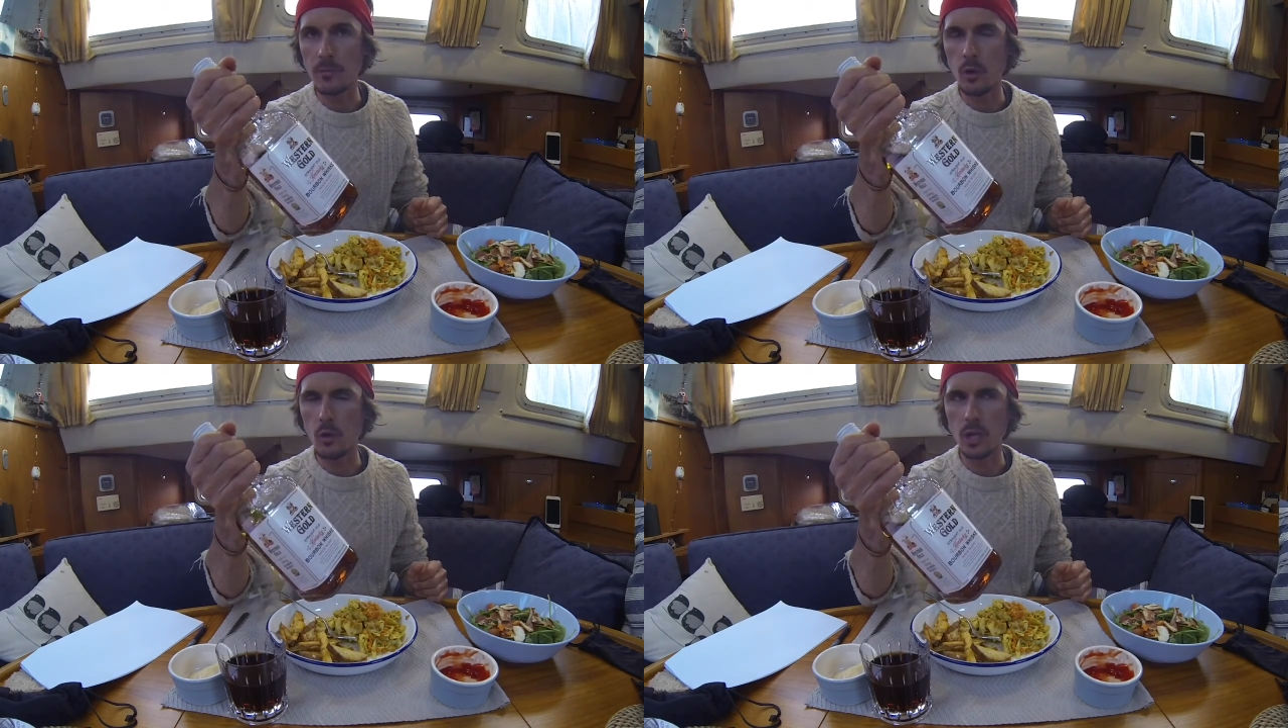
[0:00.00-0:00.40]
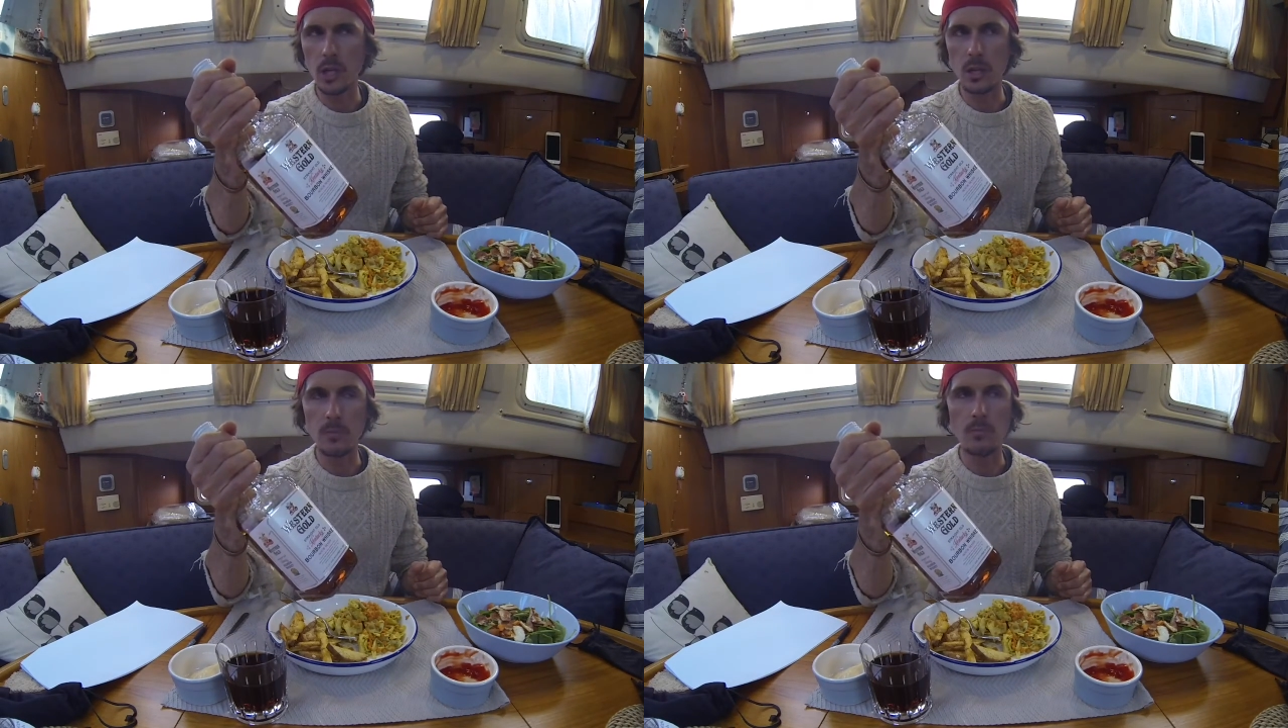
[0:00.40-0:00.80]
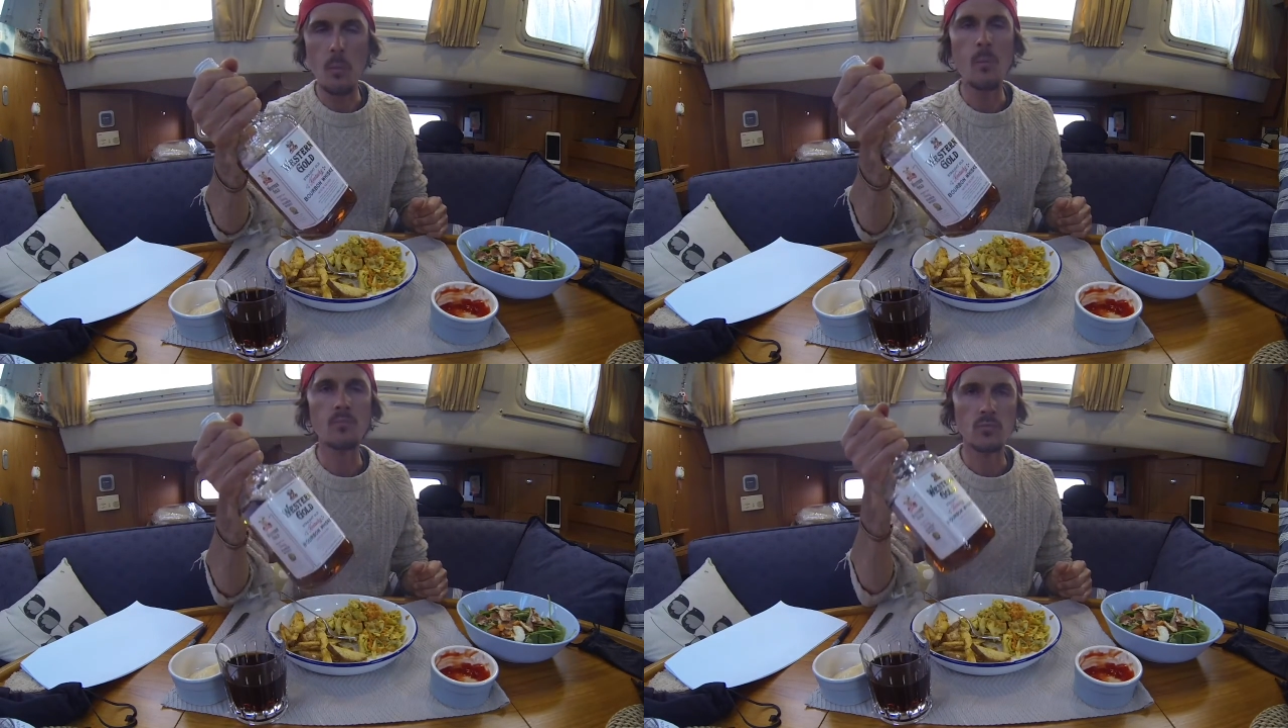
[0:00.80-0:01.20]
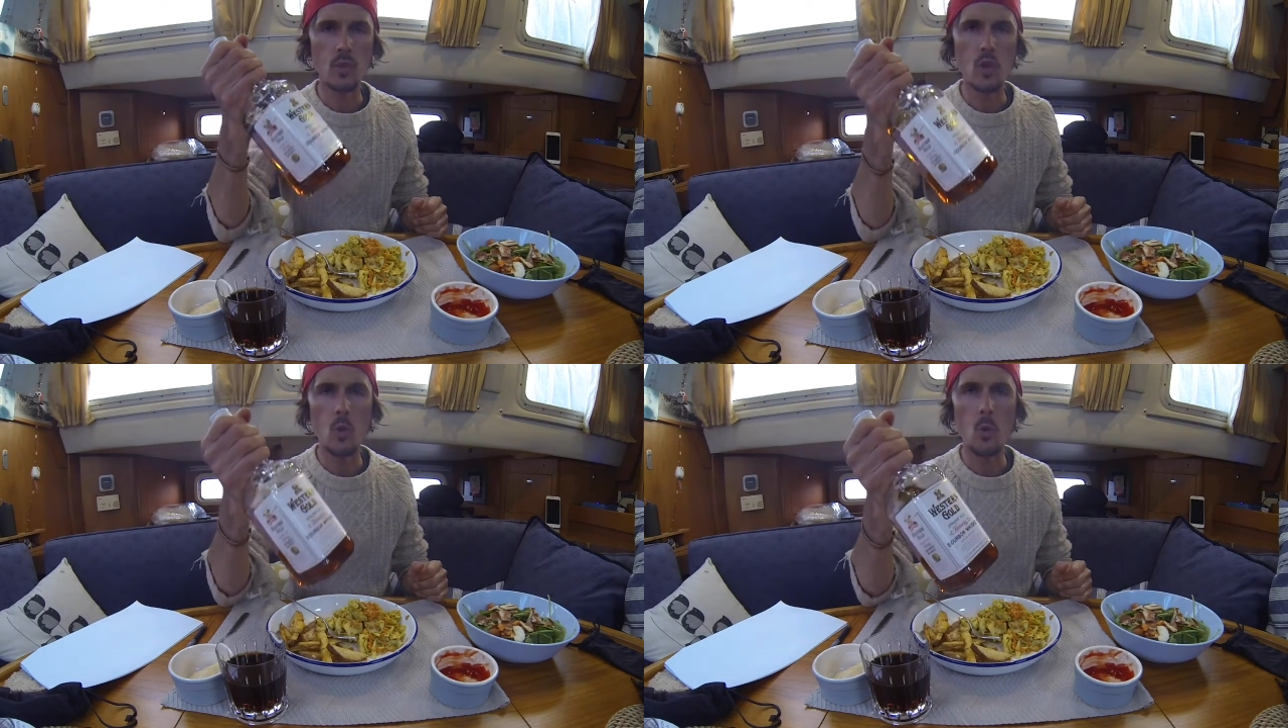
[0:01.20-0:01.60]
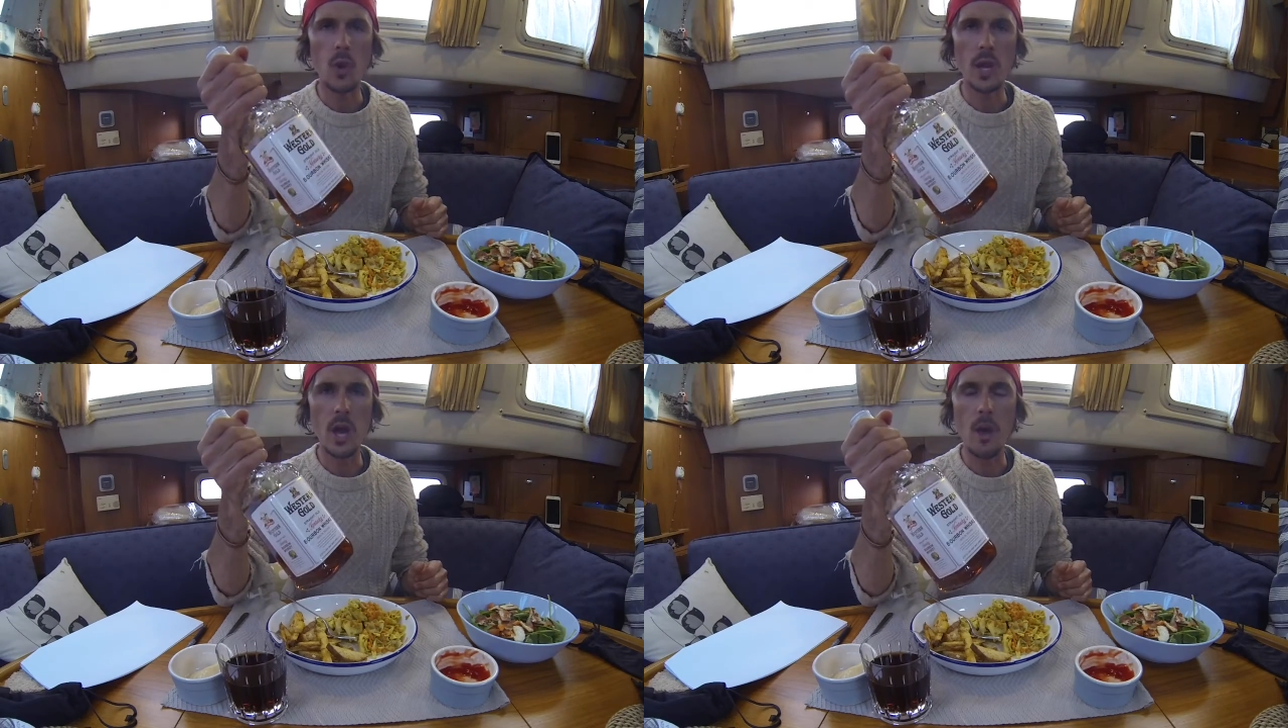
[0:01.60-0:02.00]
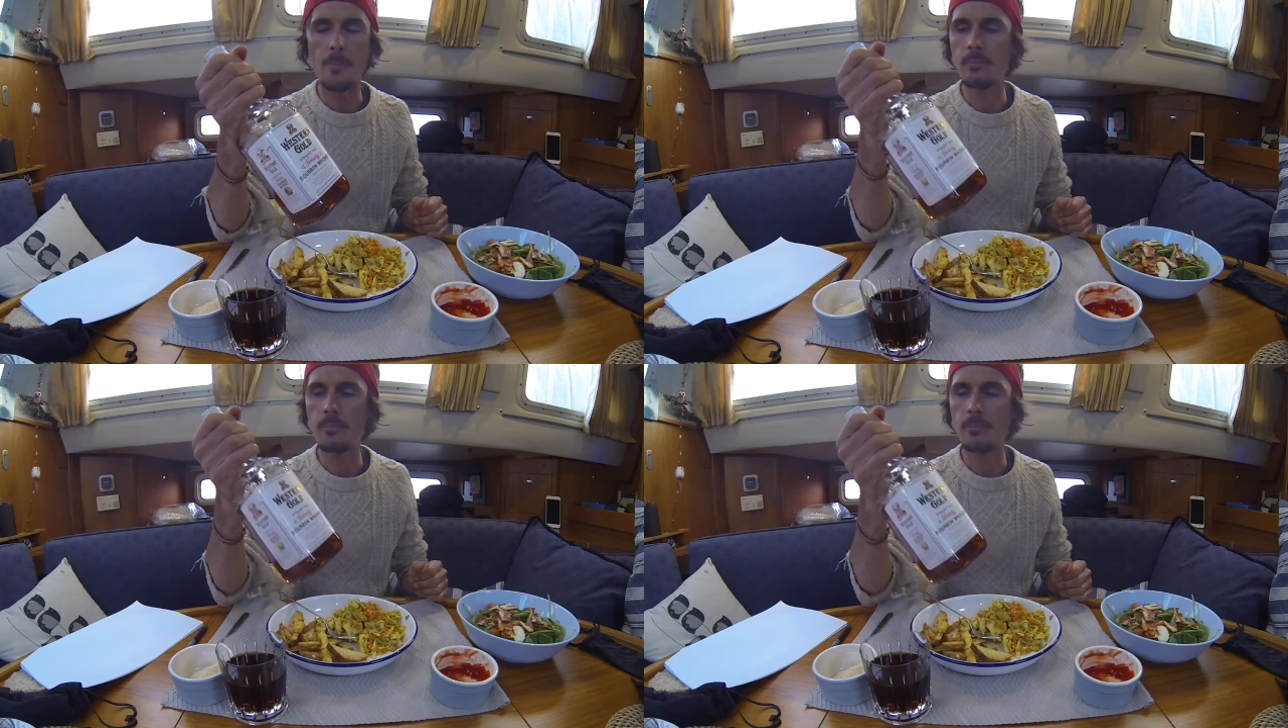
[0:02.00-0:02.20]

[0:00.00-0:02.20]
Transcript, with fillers: or Lidl. Winner.